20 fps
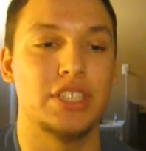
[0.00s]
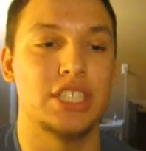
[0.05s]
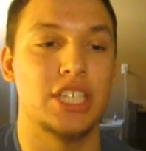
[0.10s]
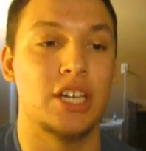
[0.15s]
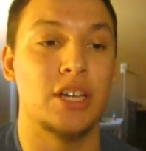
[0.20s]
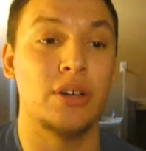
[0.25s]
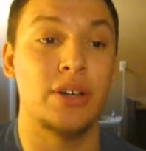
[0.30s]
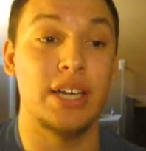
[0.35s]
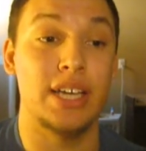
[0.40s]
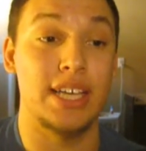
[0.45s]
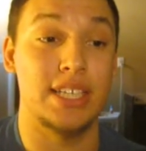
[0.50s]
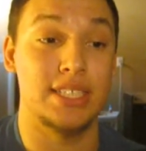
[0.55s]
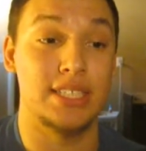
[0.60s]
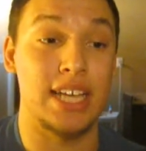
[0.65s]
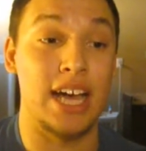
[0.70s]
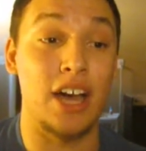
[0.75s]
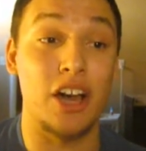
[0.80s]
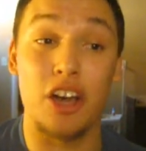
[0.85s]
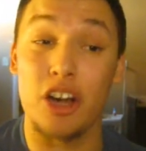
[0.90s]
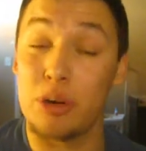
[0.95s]
tell it is
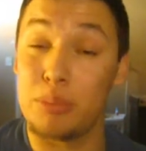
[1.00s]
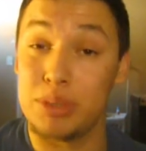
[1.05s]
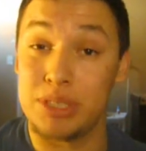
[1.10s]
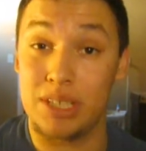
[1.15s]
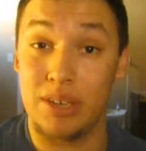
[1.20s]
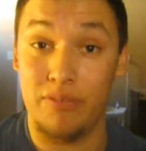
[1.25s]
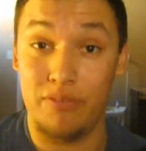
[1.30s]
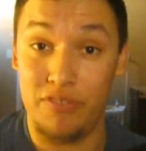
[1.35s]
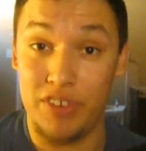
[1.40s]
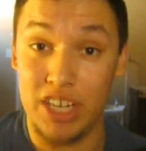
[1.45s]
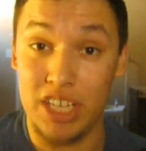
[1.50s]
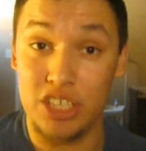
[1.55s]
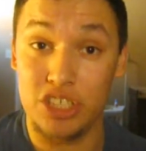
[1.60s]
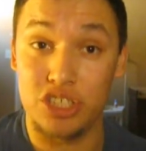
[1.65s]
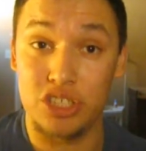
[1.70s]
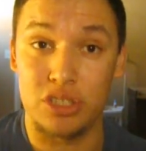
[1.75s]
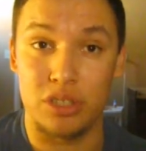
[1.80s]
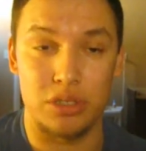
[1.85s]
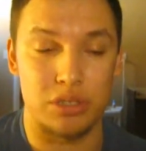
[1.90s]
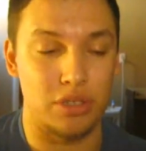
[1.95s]
not 100%
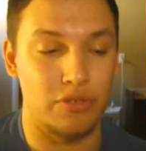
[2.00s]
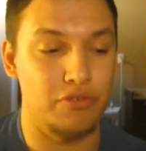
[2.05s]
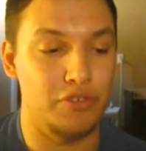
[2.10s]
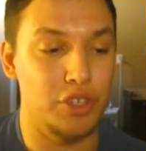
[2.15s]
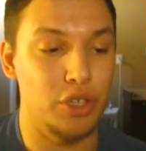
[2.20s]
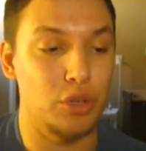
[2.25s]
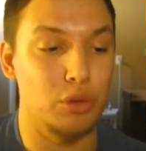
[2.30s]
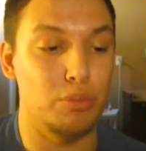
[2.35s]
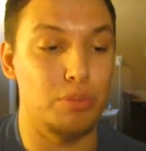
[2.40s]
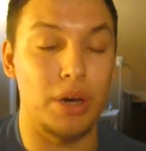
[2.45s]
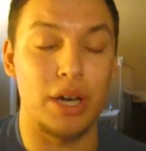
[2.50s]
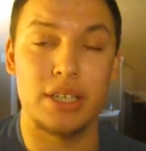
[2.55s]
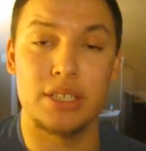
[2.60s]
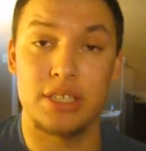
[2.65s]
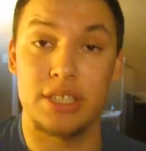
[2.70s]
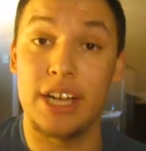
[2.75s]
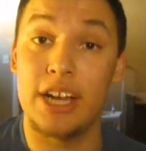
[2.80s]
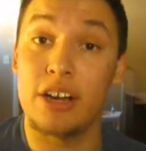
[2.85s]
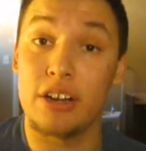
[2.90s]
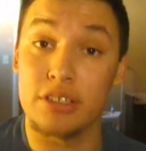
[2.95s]
finished. There's a few bugs
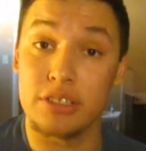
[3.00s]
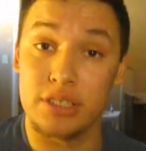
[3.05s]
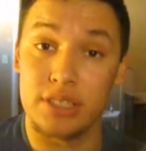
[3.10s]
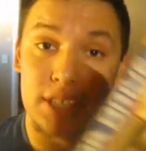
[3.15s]
and errors in